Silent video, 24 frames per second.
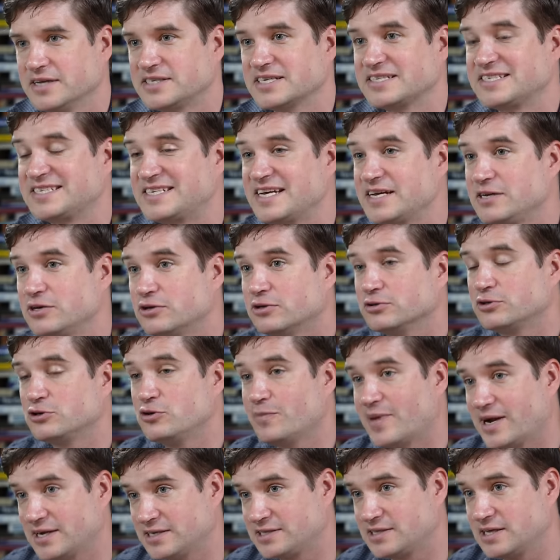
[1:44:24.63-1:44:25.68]
a to signal to
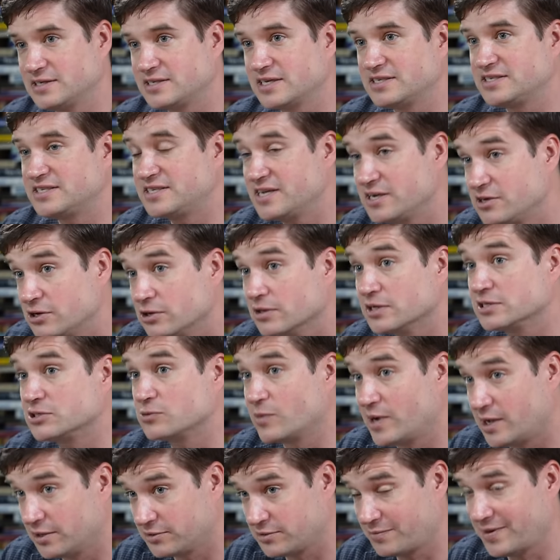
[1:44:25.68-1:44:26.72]
my thing. it's a signal as
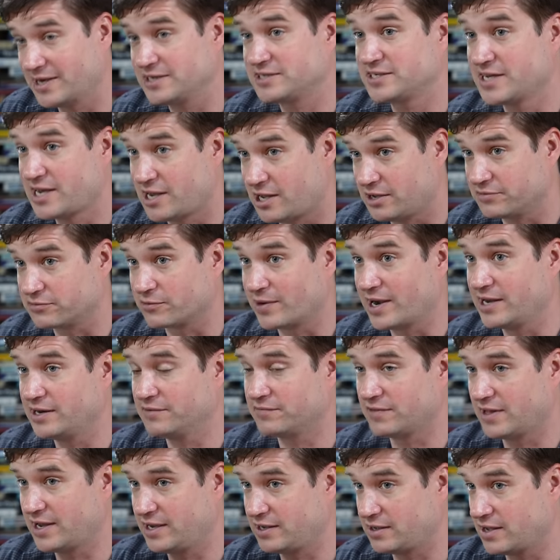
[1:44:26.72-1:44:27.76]
well to myself, right?
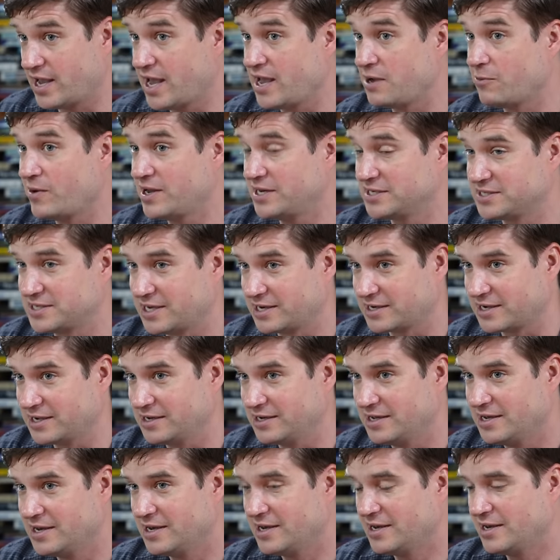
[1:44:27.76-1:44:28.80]
Of like, hey, wait a second,
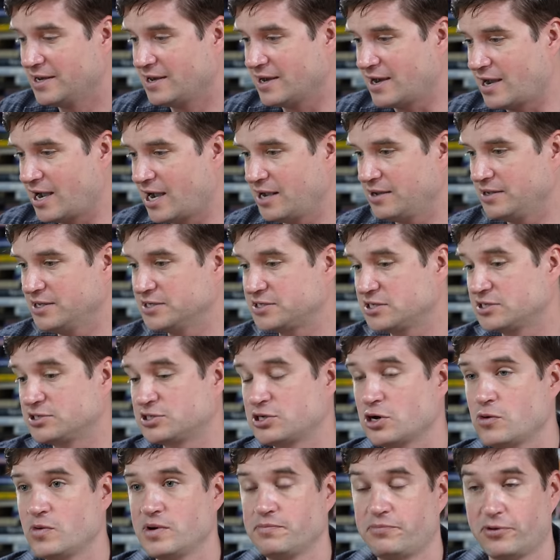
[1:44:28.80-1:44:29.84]
I, this is
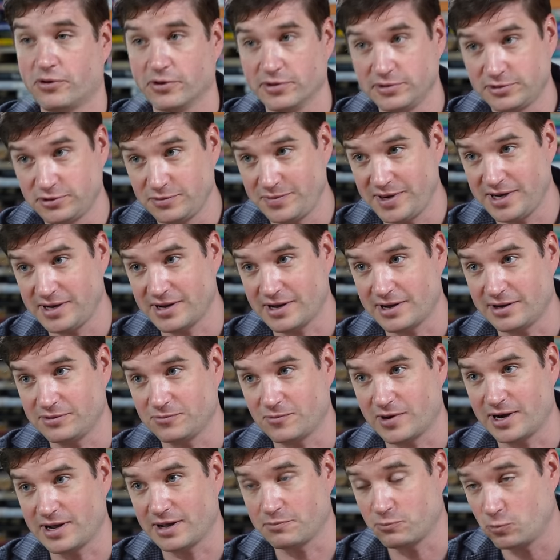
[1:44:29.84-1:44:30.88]
so important to me to
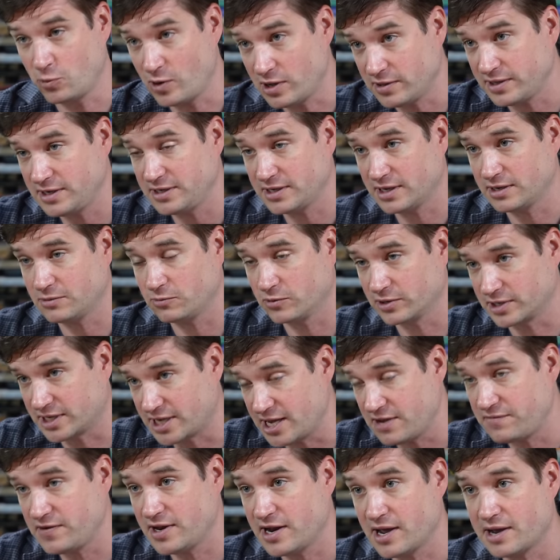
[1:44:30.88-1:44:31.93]
unwind. I'm willing to, we're
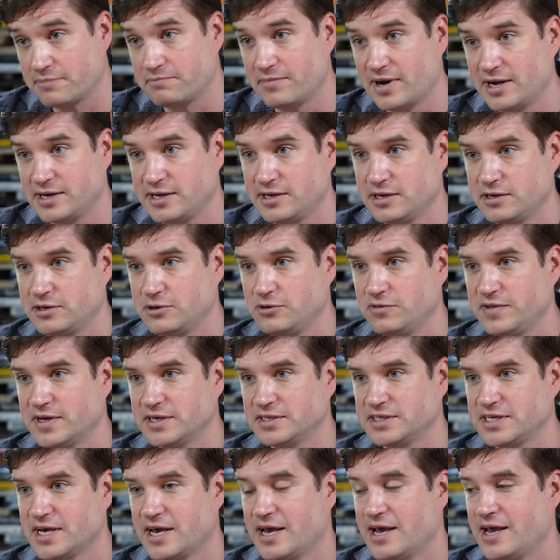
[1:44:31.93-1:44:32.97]
giving up money to do
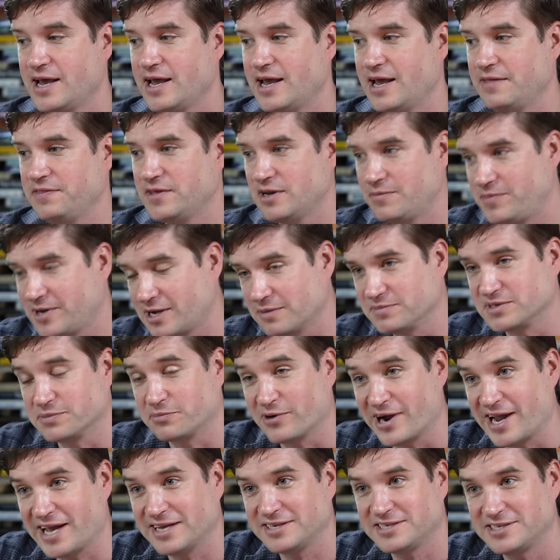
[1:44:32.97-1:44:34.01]
this. Yeah. And then it becomes a
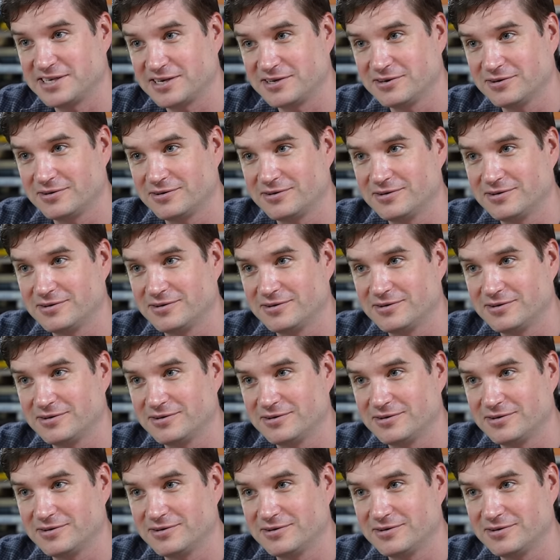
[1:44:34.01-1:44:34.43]
brand signal.